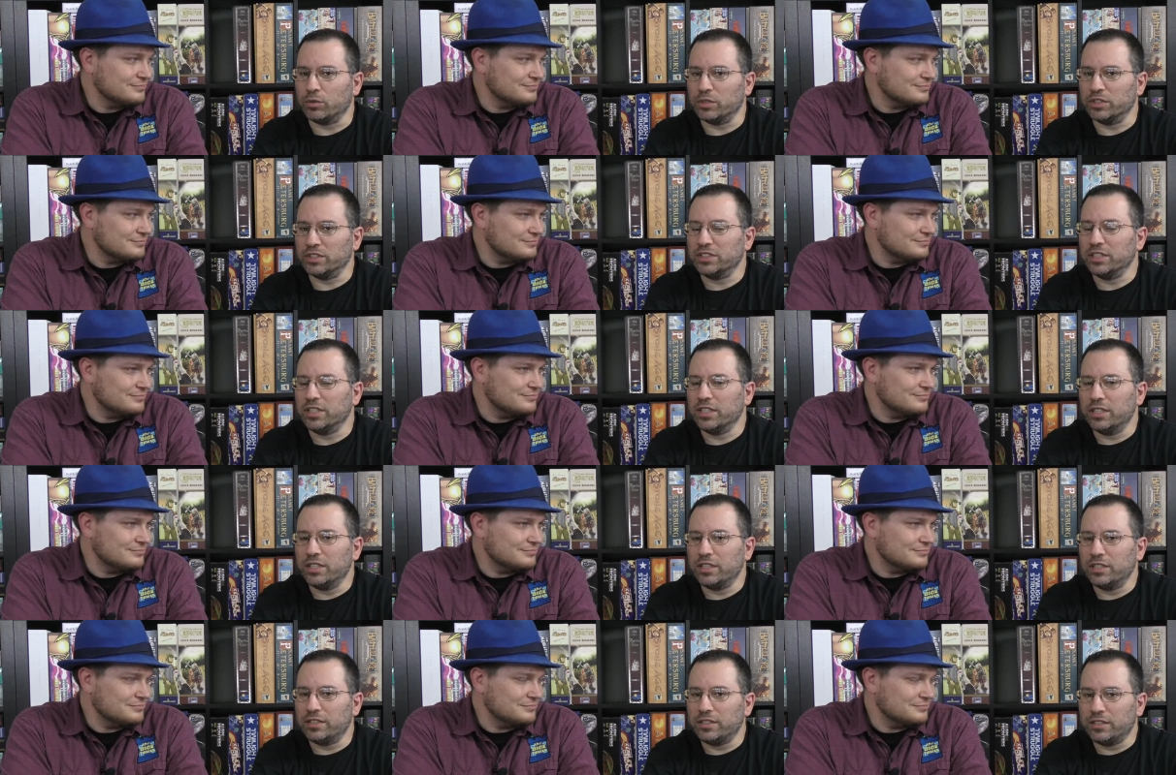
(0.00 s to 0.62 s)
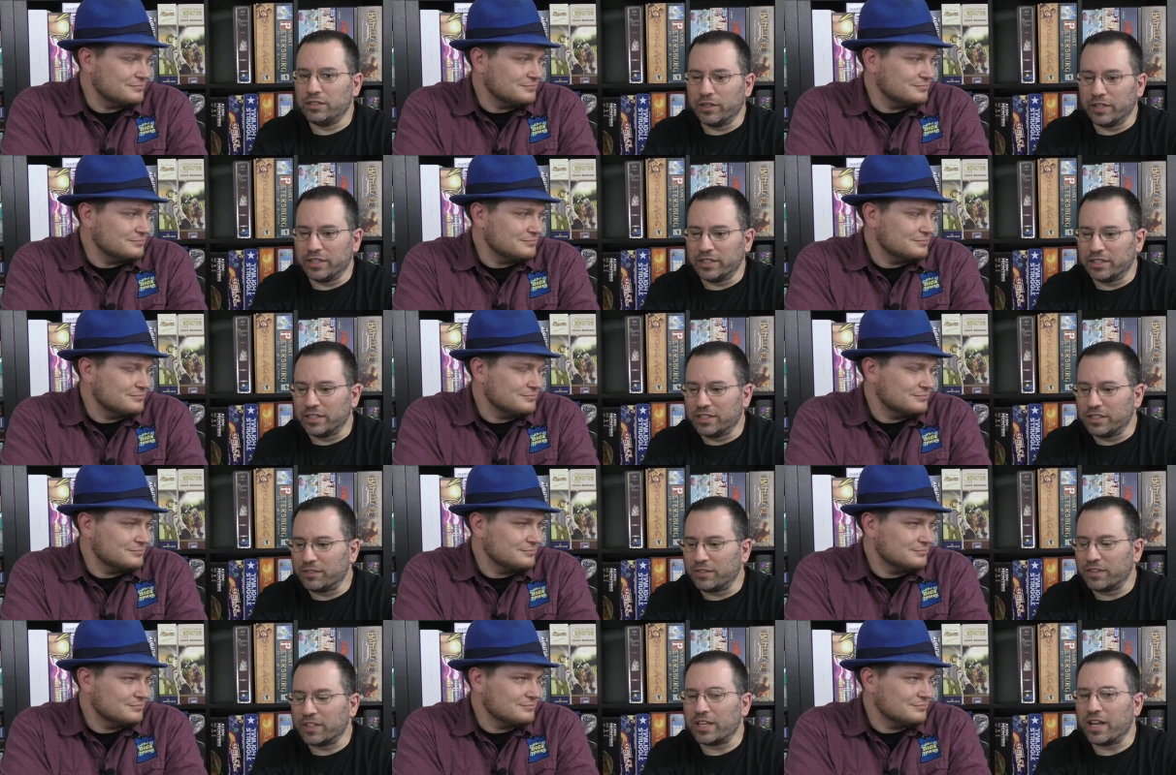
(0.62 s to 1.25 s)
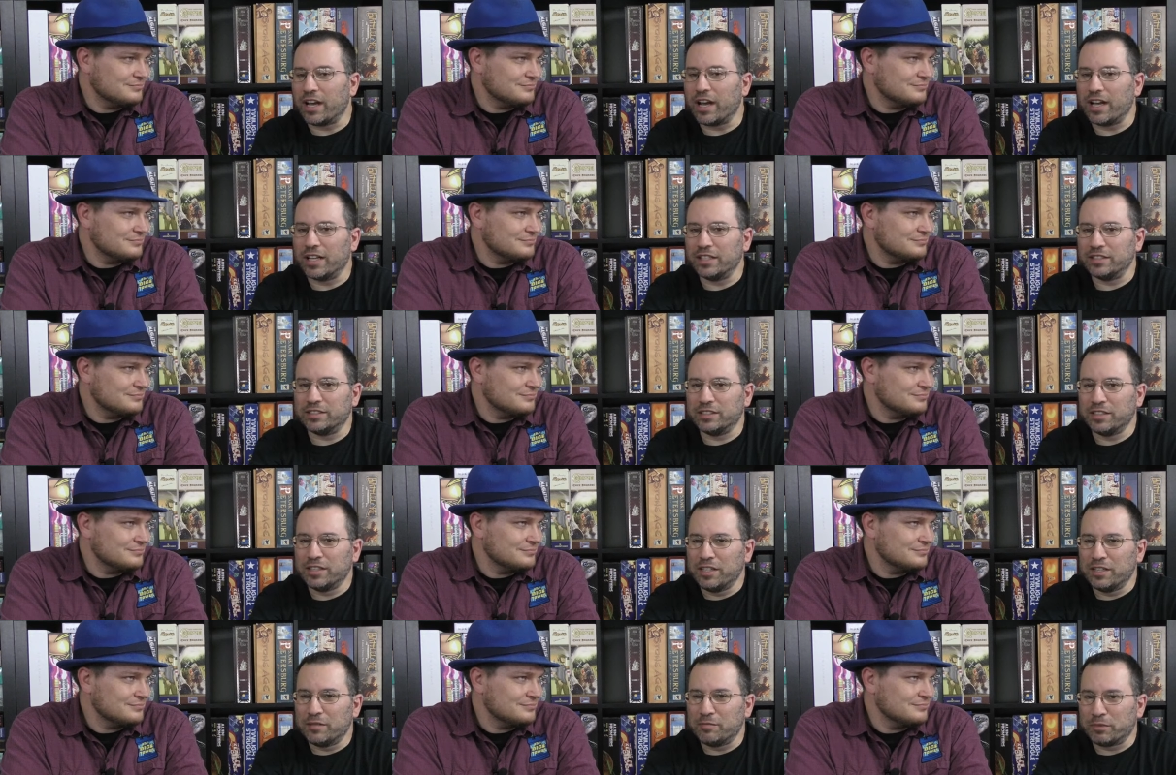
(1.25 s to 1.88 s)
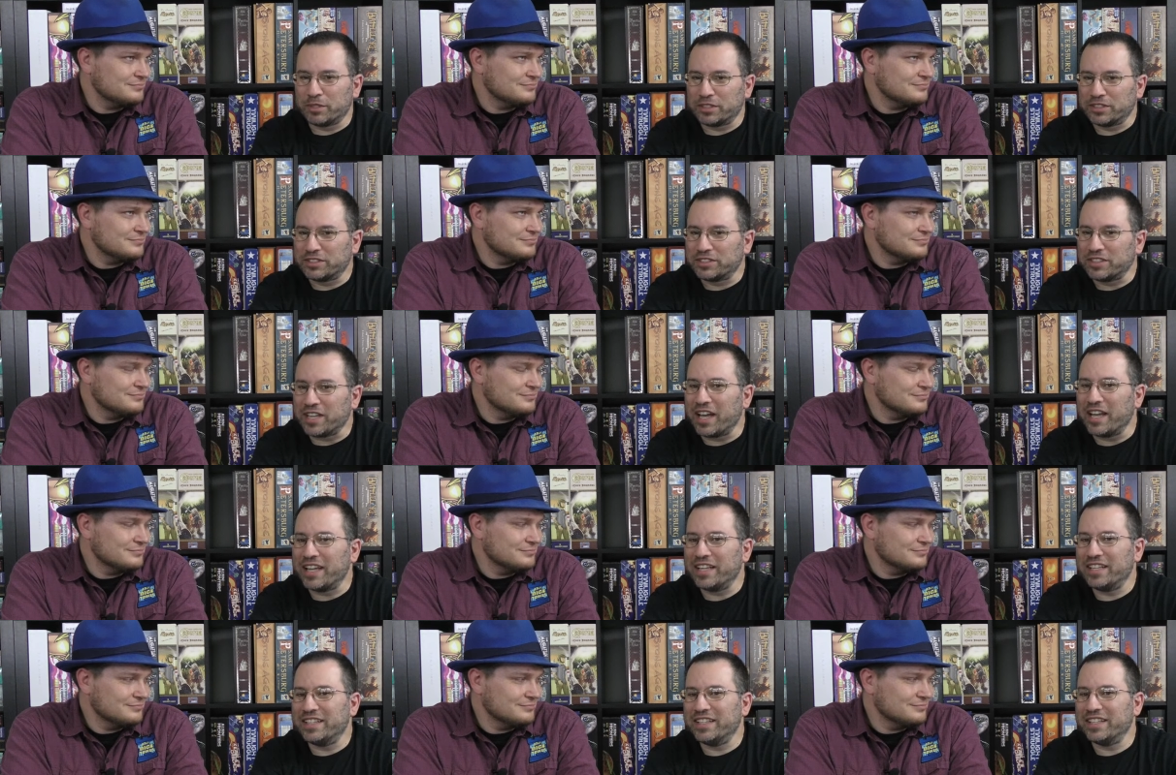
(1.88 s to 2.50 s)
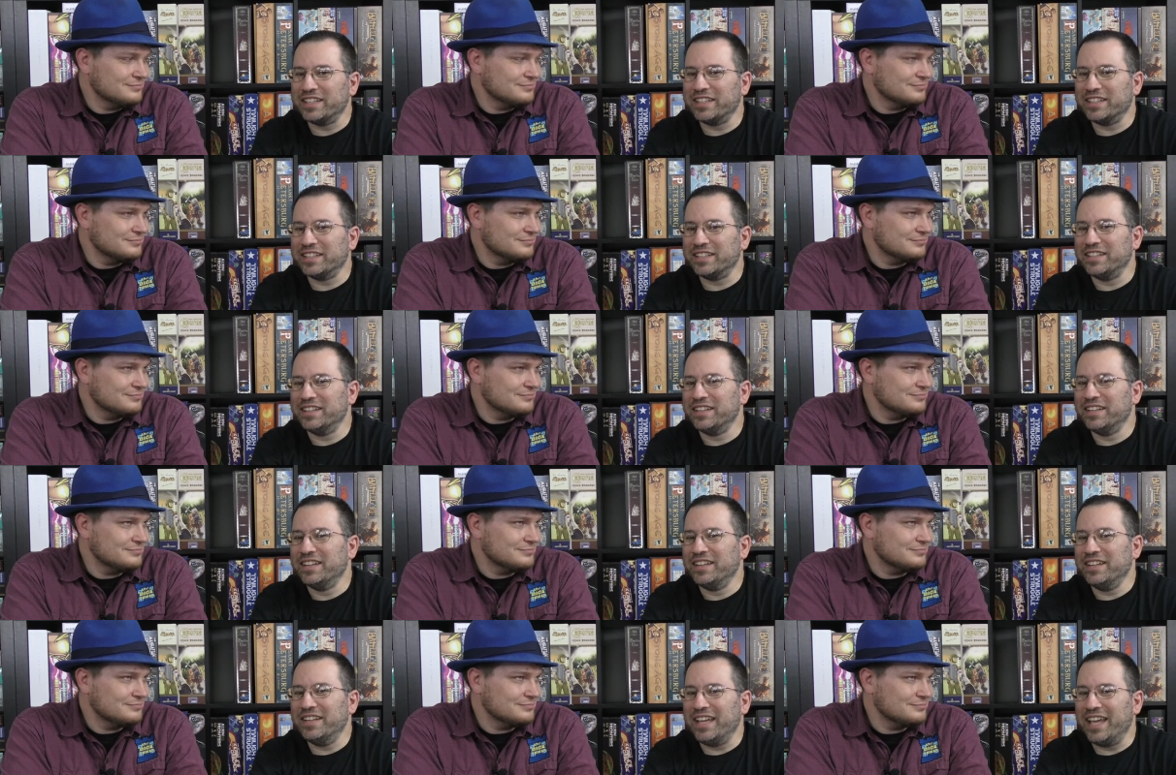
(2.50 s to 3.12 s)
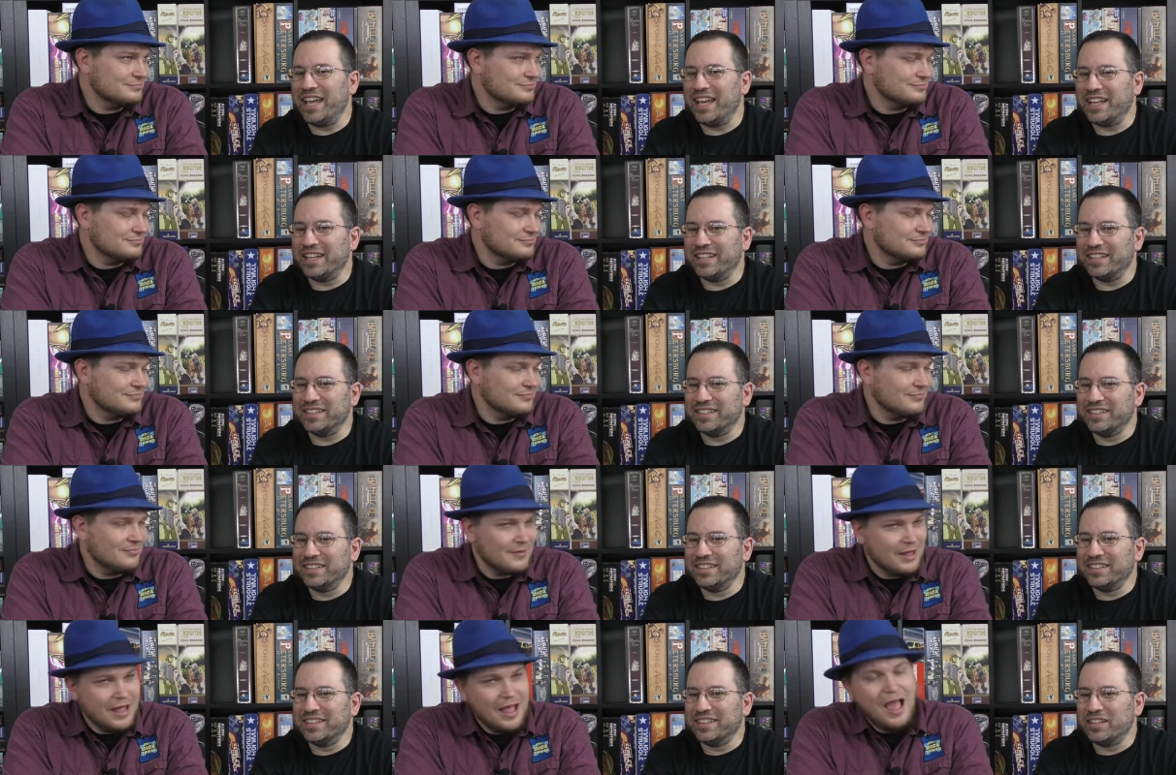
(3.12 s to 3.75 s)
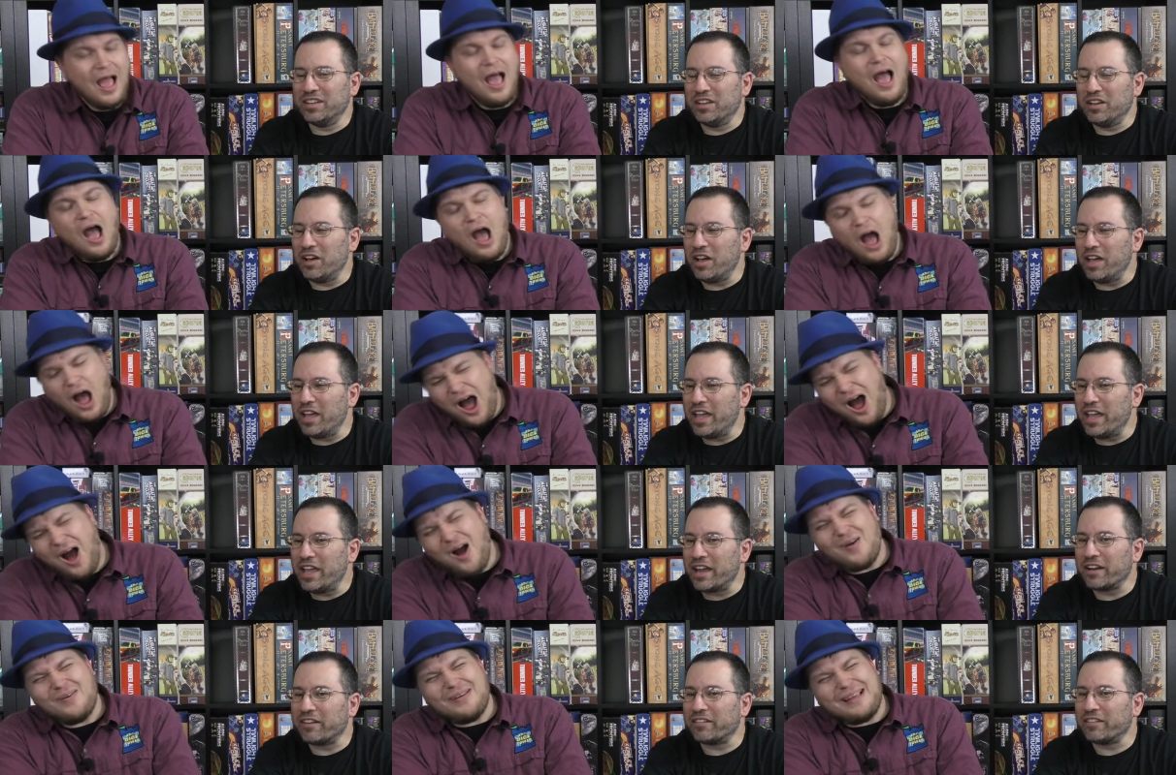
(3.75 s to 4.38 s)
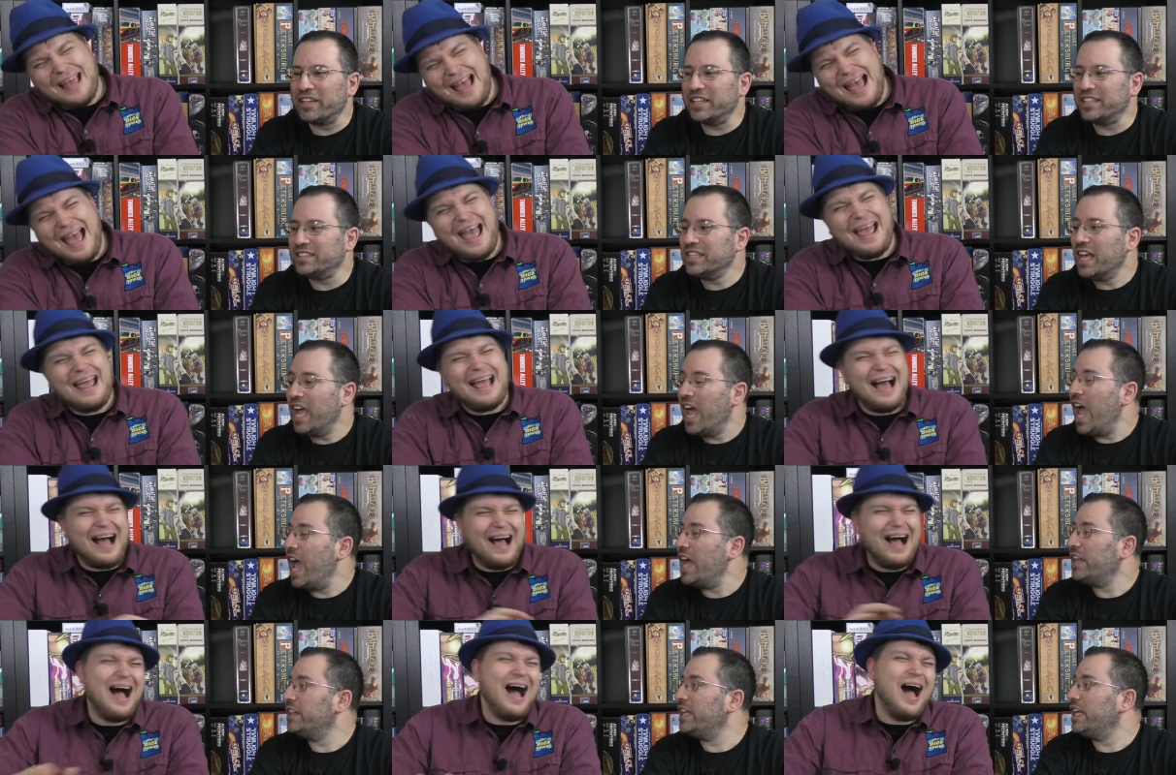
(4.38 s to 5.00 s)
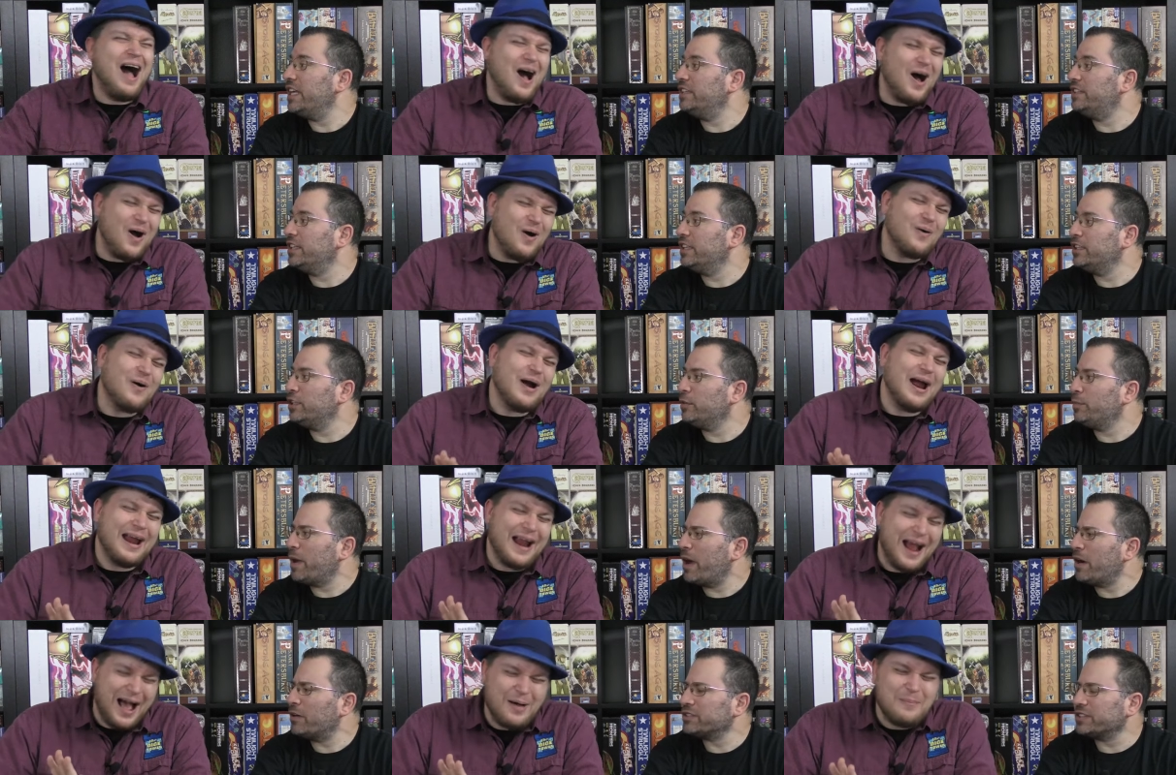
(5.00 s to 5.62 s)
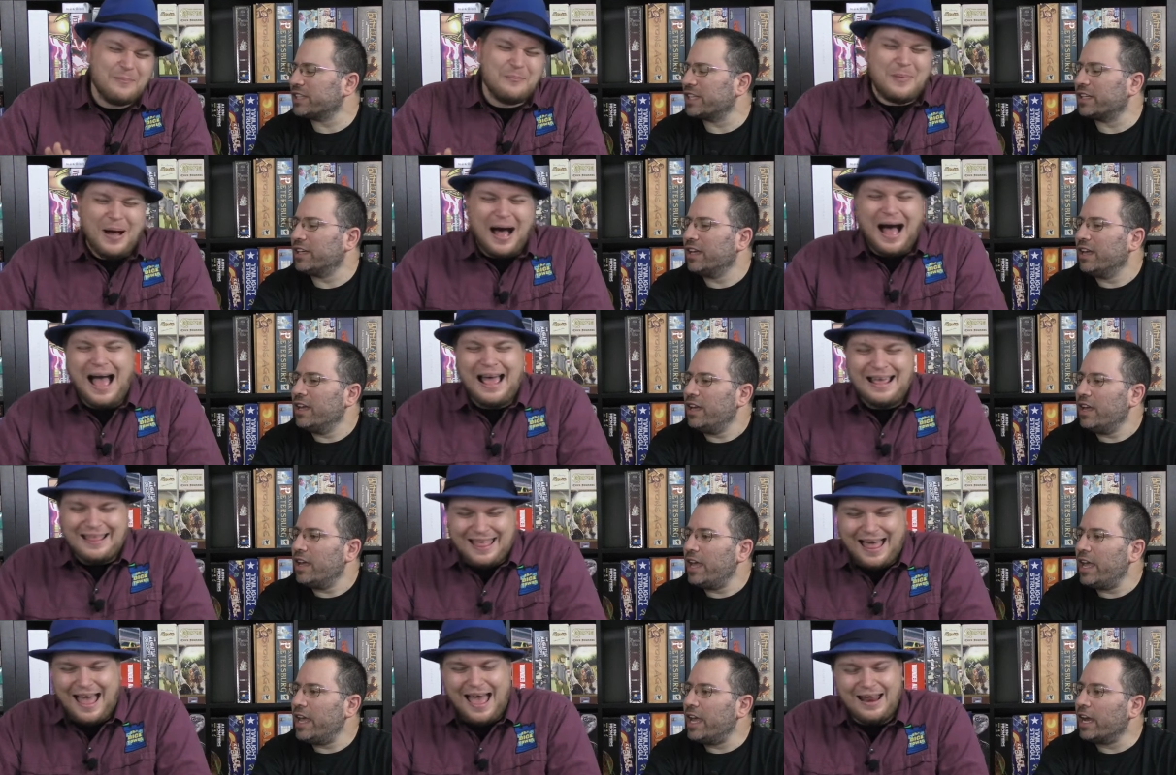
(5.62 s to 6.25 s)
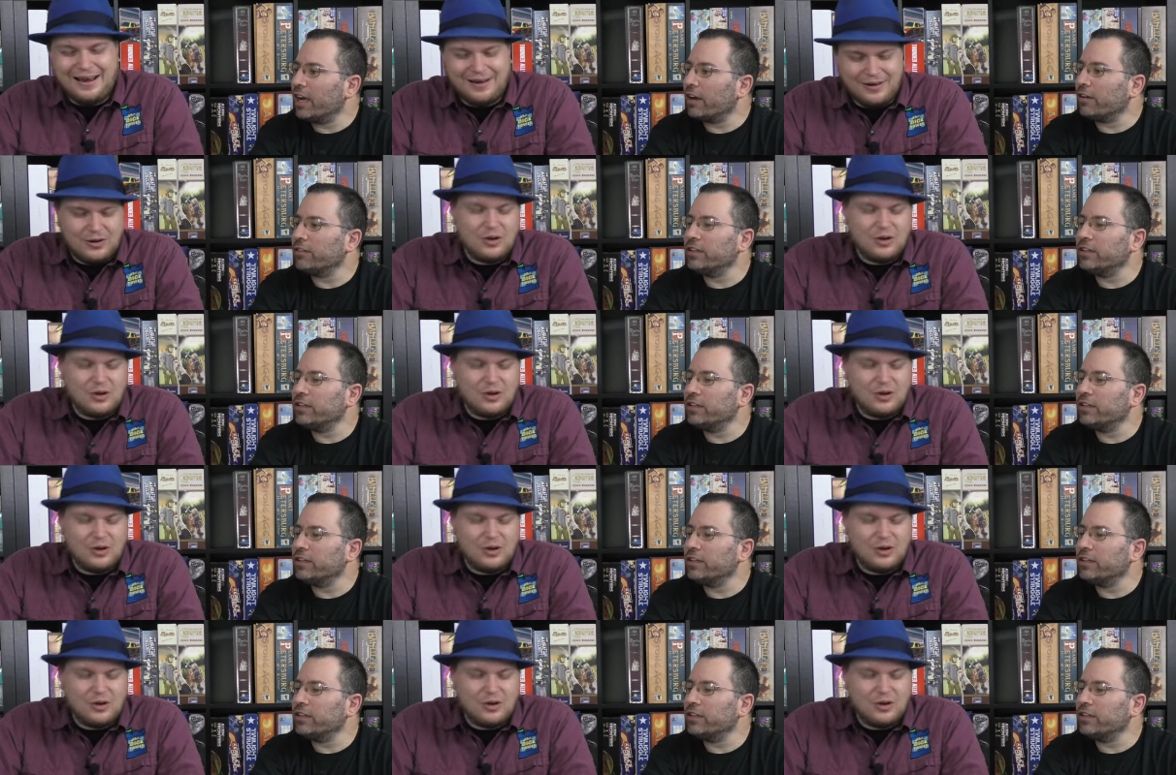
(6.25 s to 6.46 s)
Speaker 1: was you had the different gods, Poseidon and Ares, Okay, and all right, I'll like buy that.